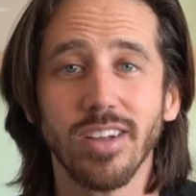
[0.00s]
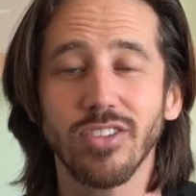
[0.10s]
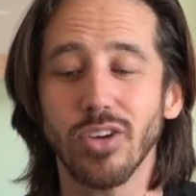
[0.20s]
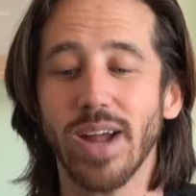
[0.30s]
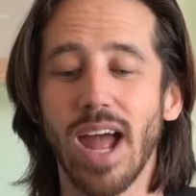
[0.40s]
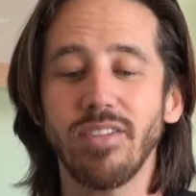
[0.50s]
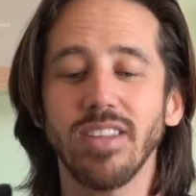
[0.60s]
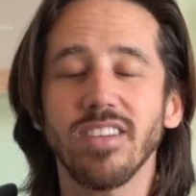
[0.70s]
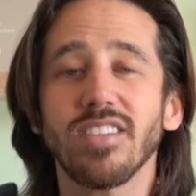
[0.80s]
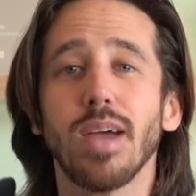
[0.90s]
So
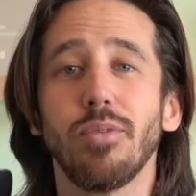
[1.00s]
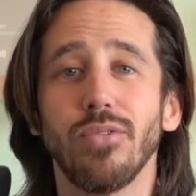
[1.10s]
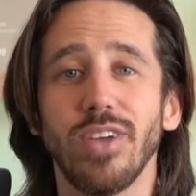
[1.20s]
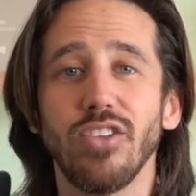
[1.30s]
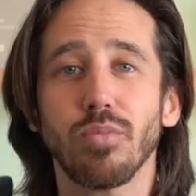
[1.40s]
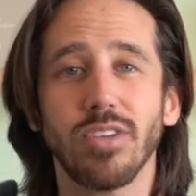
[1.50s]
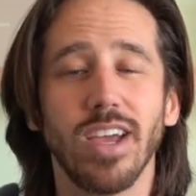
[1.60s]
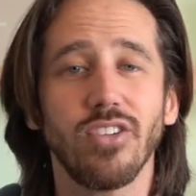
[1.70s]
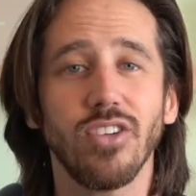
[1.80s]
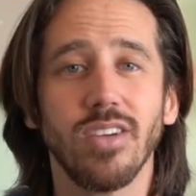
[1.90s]
having this type of face
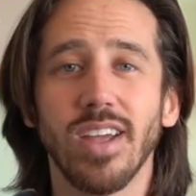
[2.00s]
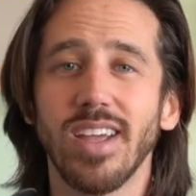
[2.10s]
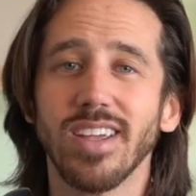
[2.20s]
protection